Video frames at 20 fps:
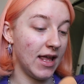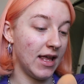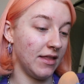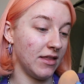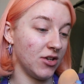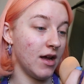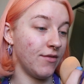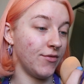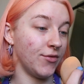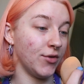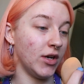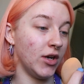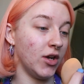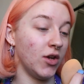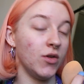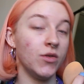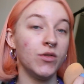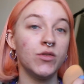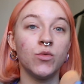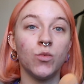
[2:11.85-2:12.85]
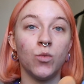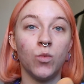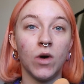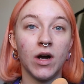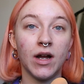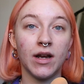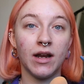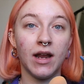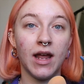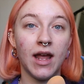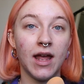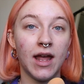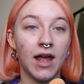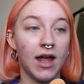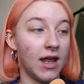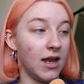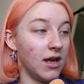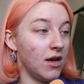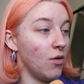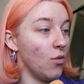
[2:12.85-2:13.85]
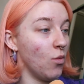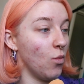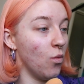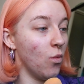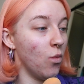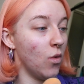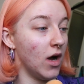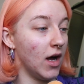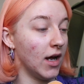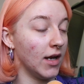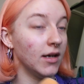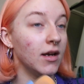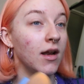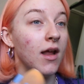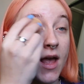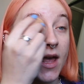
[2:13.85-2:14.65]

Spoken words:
in Ivory Nude 1N1,